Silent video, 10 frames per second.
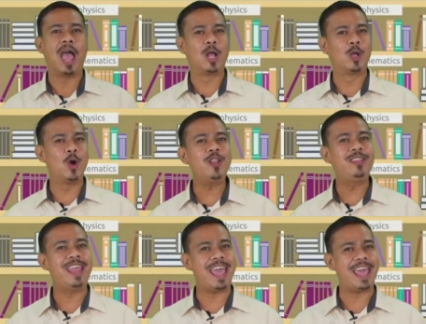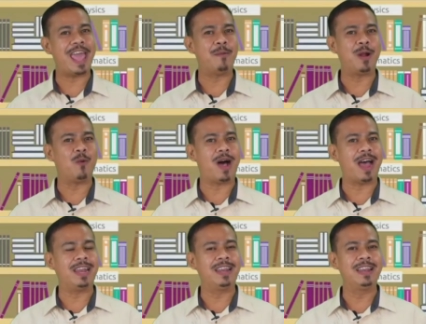Good day, everyone.
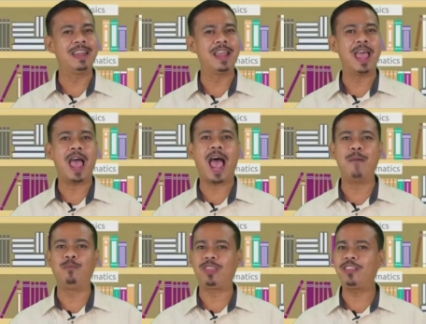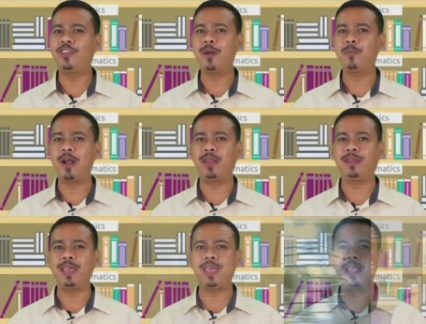I'm Teacher Percy,